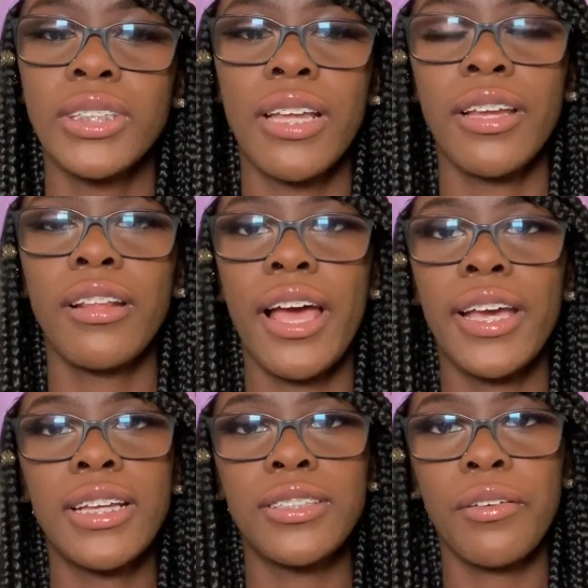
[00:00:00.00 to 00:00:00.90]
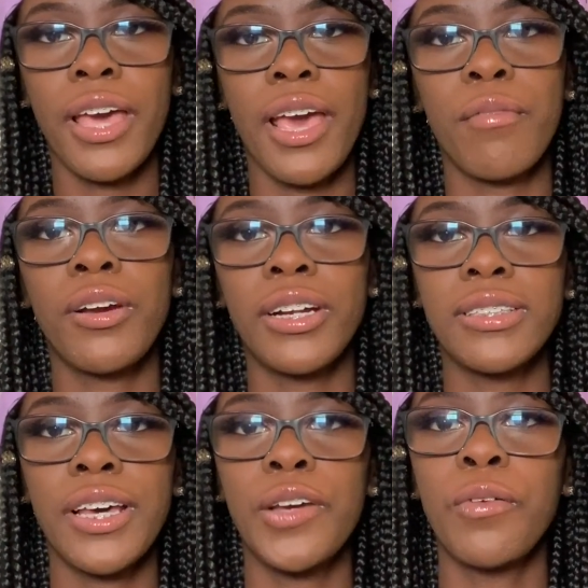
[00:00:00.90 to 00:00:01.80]
They're like, it's okay, we're gonna
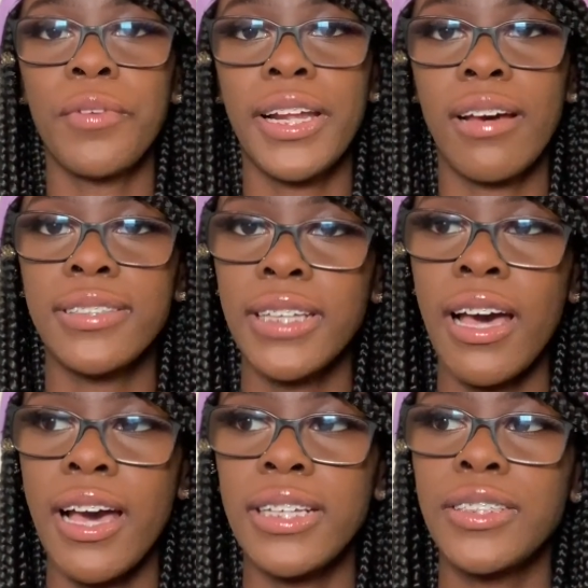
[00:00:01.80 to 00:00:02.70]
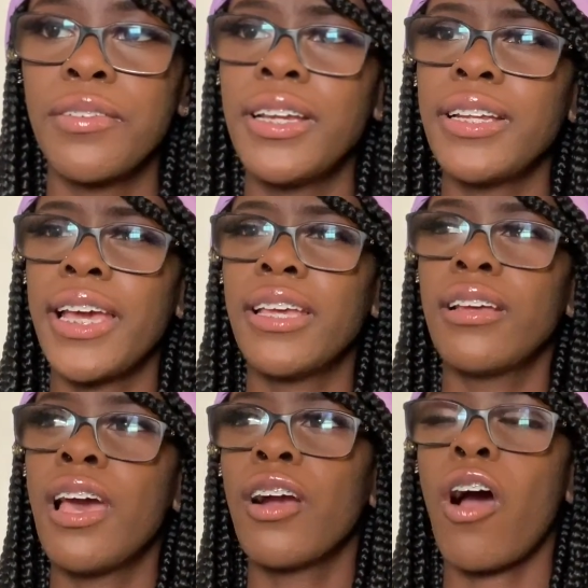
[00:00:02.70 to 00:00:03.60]
tell you when we get outside. So then they
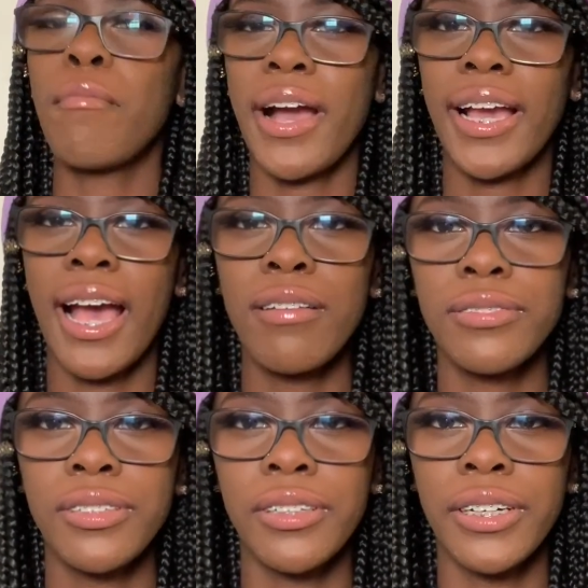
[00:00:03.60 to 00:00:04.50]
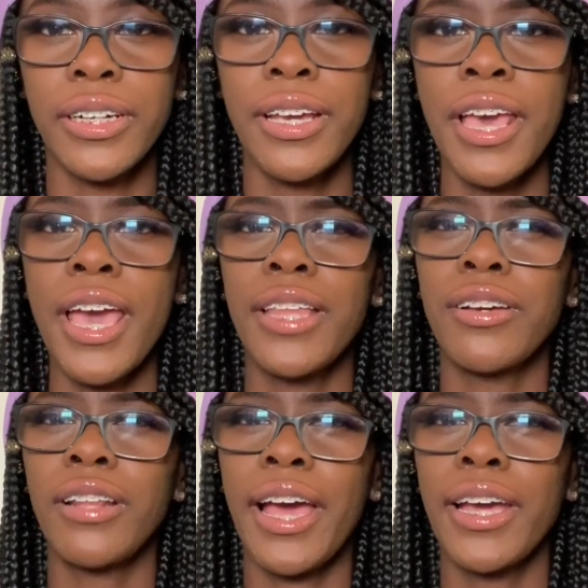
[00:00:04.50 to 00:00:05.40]
call my counselor and
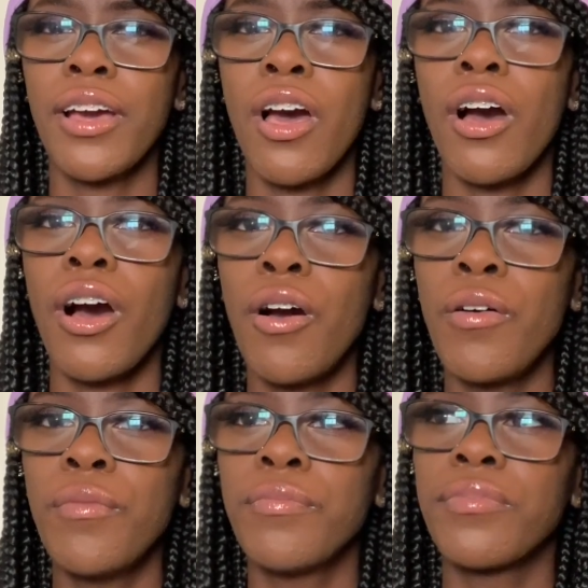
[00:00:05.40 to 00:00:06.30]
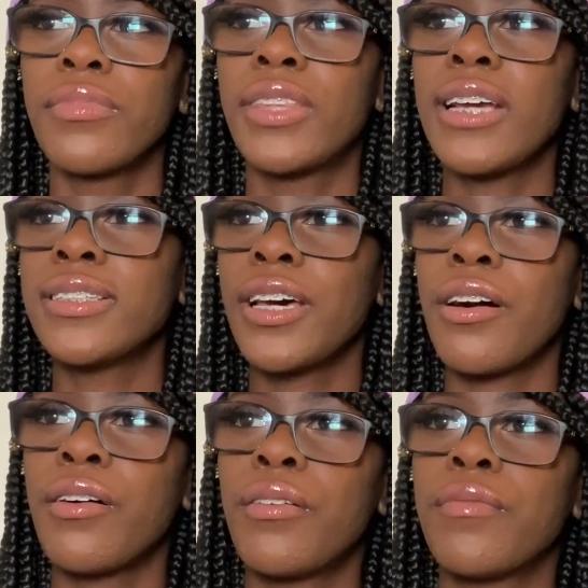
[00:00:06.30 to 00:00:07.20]
they're like, okay,
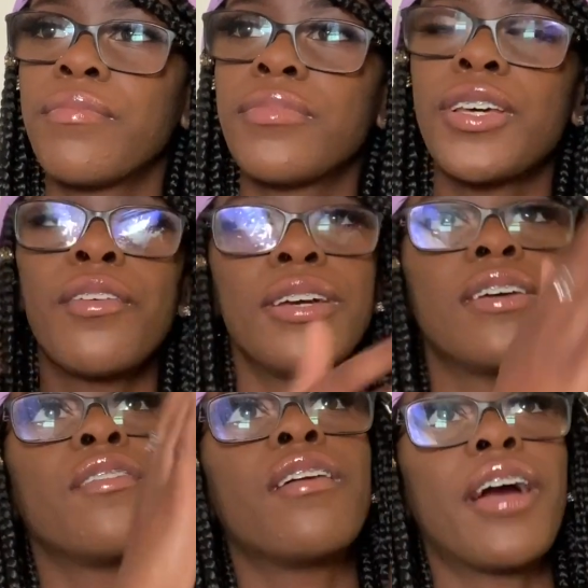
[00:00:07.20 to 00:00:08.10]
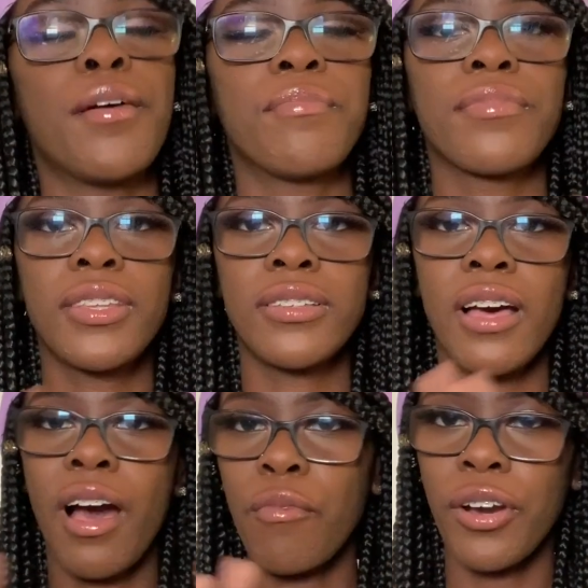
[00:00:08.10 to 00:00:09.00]
so
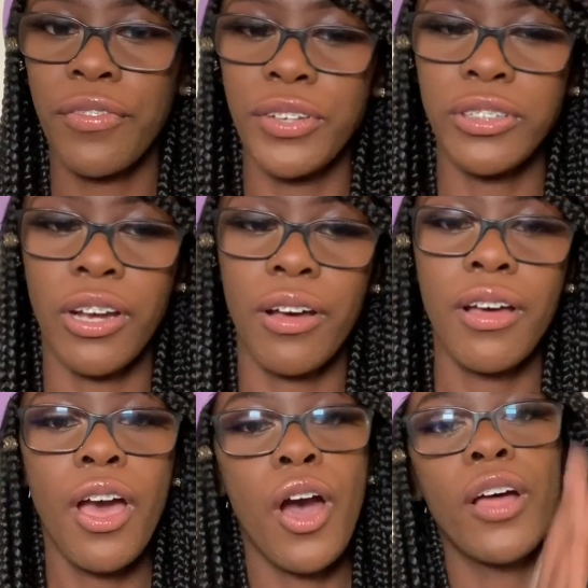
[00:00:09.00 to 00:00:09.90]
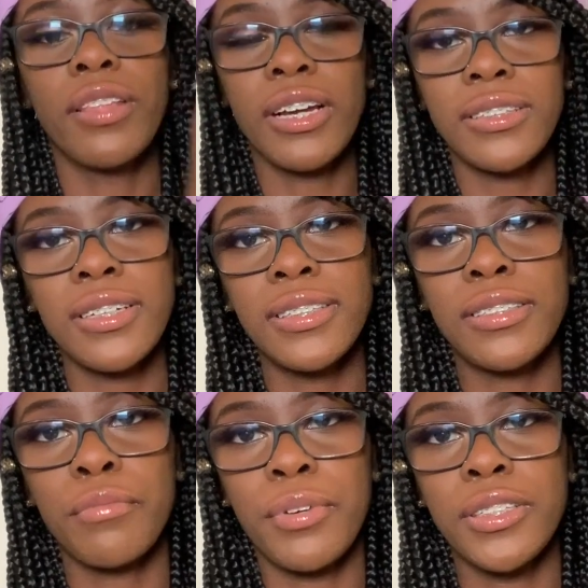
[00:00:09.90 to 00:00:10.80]
I'm confused, y'all. There's an
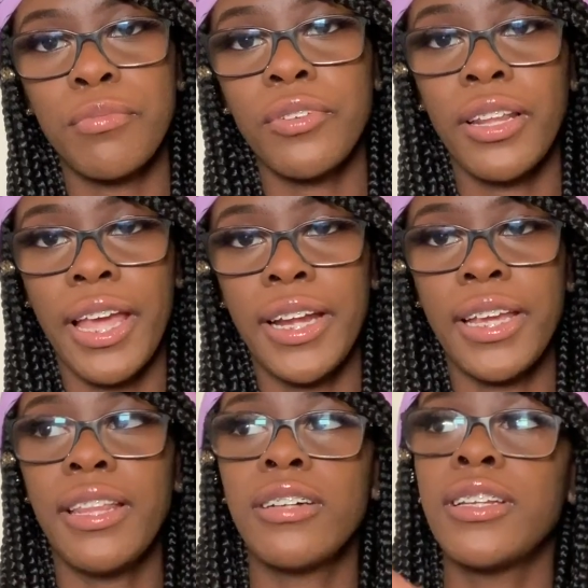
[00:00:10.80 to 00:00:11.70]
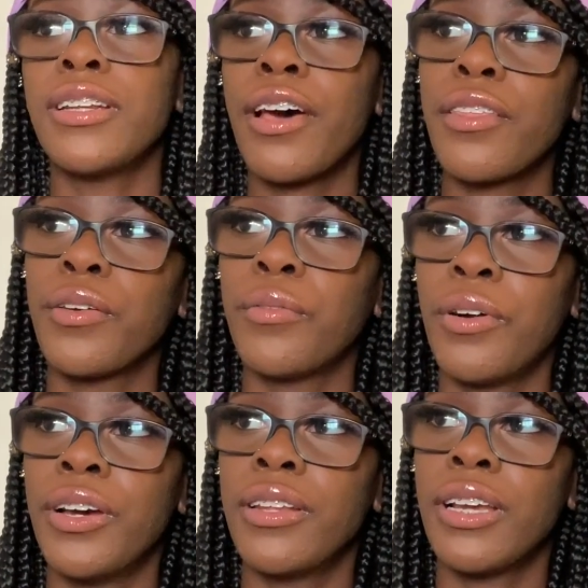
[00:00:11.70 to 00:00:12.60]
assistant principal, the lady. There's another
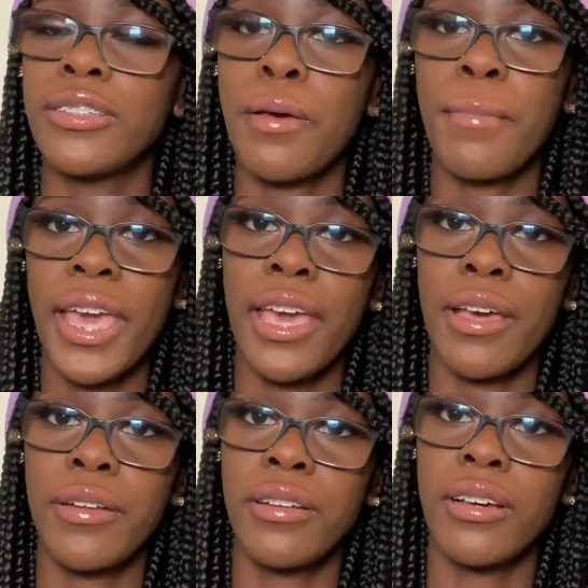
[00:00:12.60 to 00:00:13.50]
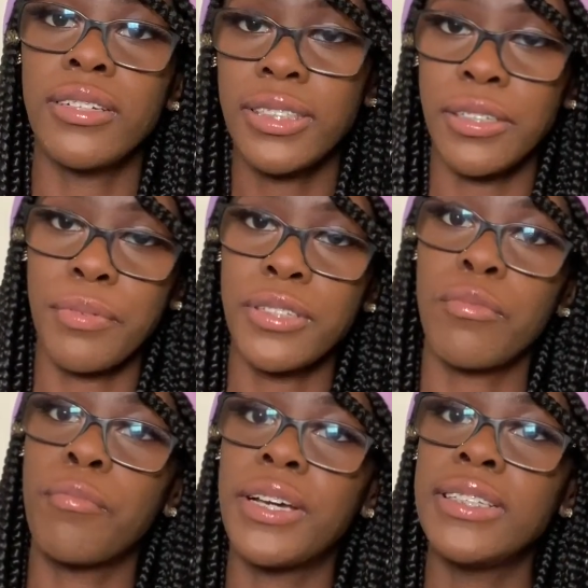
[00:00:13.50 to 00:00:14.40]
one. There's a man, assistant
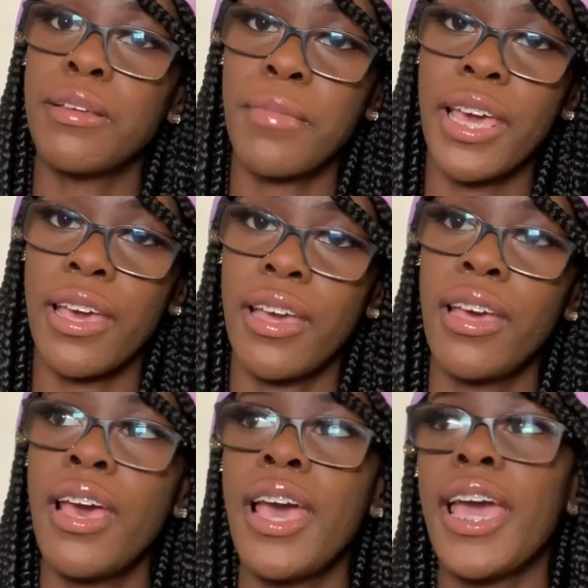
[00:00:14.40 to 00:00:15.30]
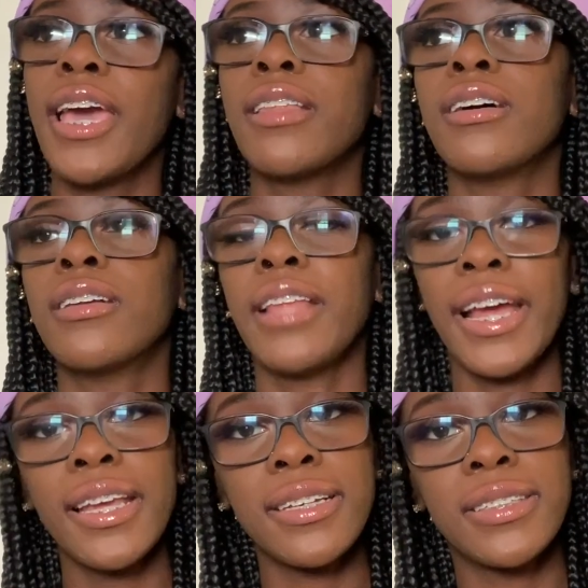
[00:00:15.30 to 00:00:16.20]
principal, but he's a man. And the
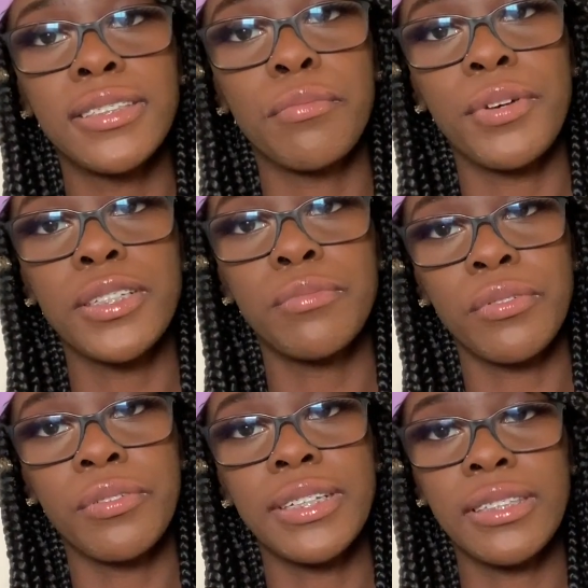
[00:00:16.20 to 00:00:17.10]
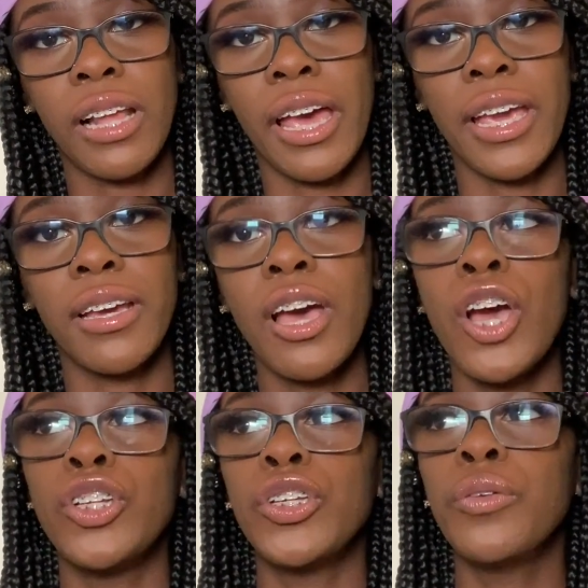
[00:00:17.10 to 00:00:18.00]
lady assistant principal is like,
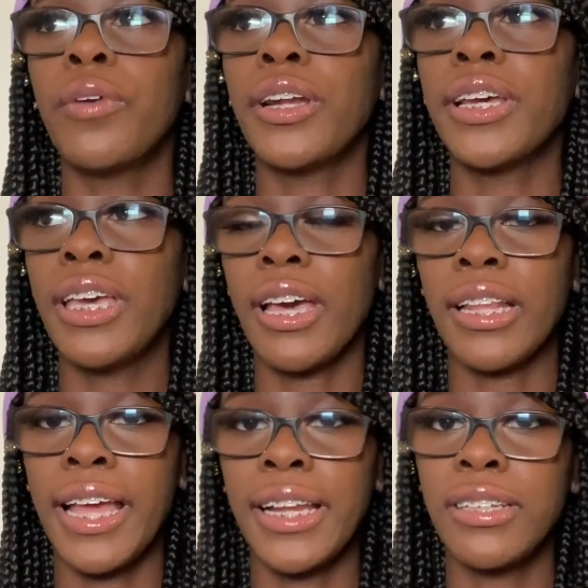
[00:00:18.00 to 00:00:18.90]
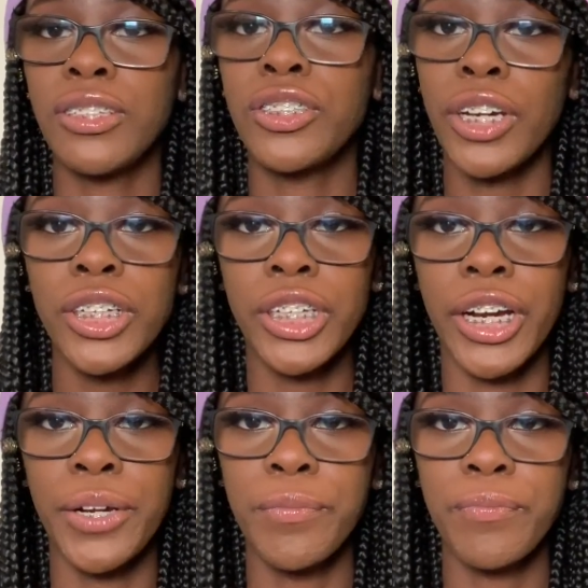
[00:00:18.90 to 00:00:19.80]
do you want to get a lady to search
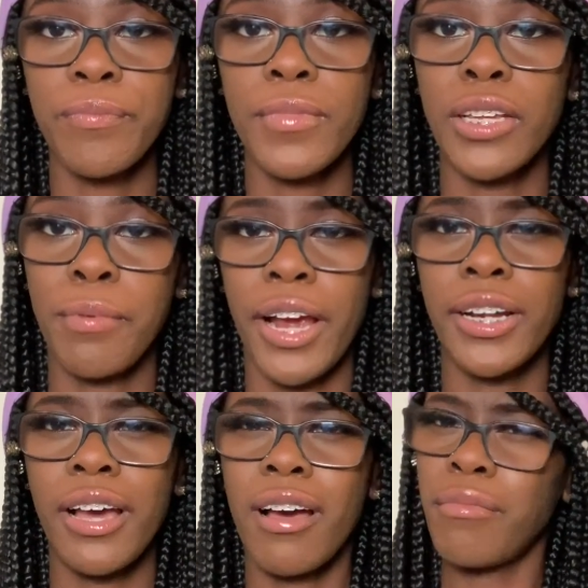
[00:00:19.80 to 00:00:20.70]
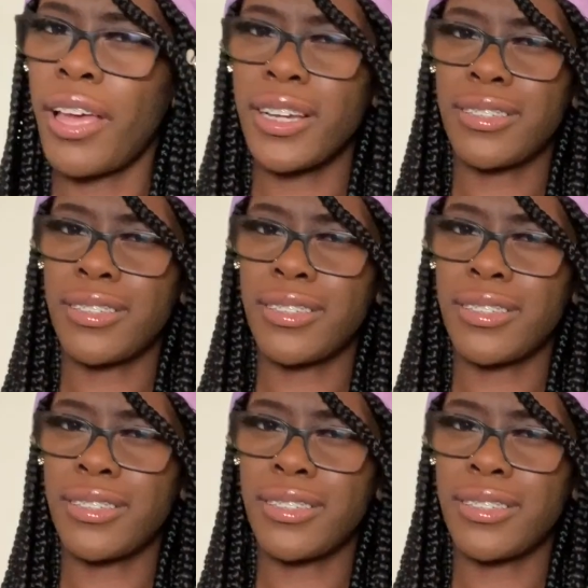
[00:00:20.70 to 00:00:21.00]
her? To pat her down. I'm like,